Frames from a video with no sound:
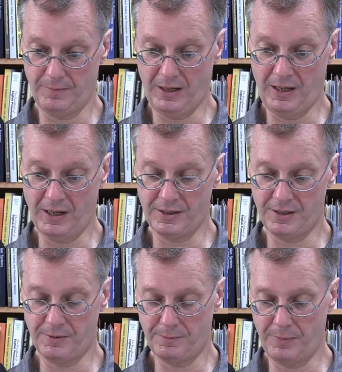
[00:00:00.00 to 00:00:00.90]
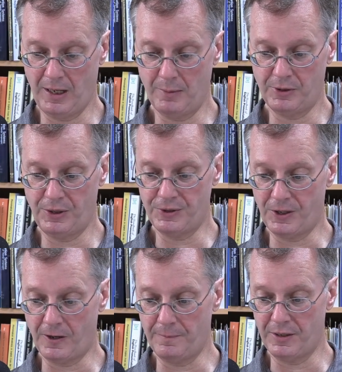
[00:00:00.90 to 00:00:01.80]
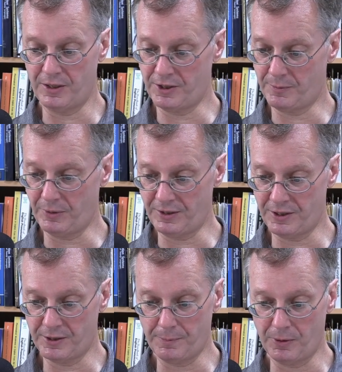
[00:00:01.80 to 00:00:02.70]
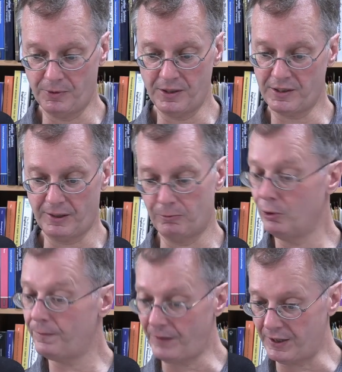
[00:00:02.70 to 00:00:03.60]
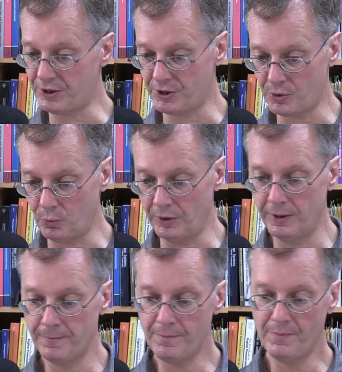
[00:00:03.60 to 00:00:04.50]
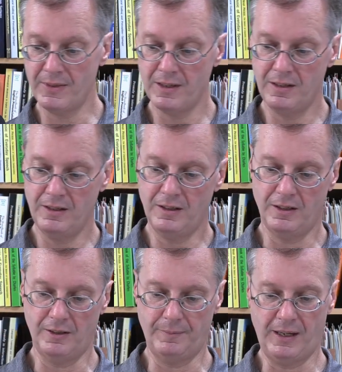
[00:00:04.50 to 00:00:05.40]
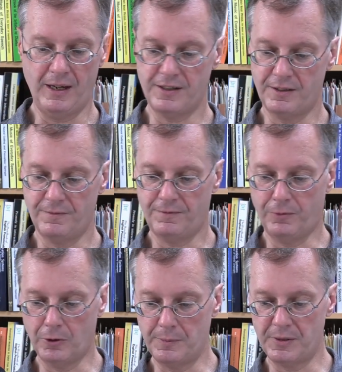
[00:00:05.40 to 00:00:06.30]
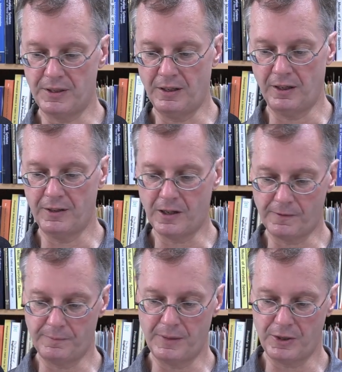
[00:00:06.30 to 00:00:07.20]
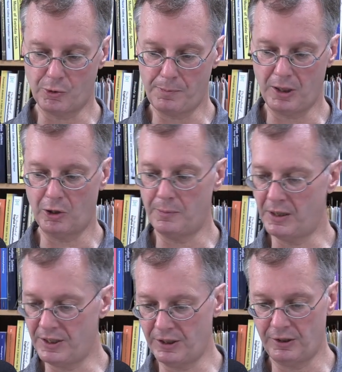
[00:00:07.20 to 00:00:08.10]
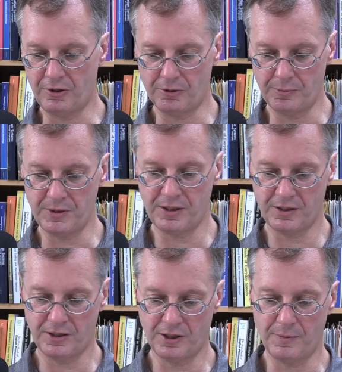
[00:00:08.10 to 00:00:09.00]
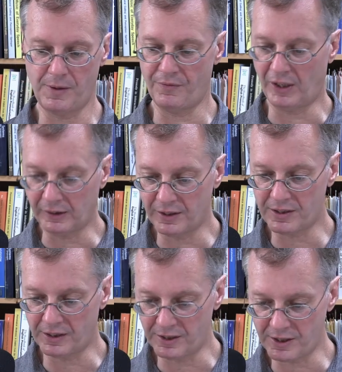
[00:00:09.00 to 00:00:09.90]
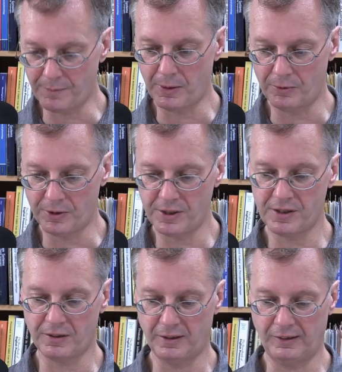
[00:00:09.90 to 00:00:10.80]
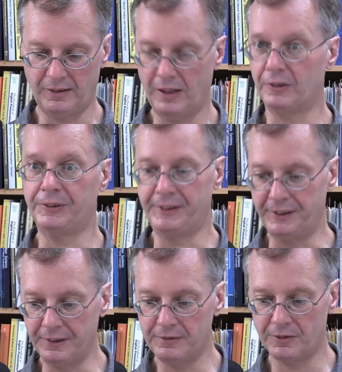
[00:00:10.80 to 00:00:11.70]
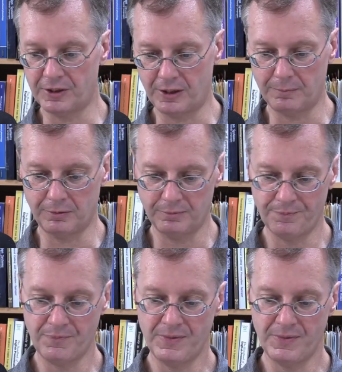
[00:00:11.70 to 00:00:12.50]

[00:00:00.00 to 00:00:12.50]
He hasn't been able to use the government to suppress his opponents like real fascists would. He hasn't formed non-government or paramilitary groups to commit violence against opponents like Hitler did, for example.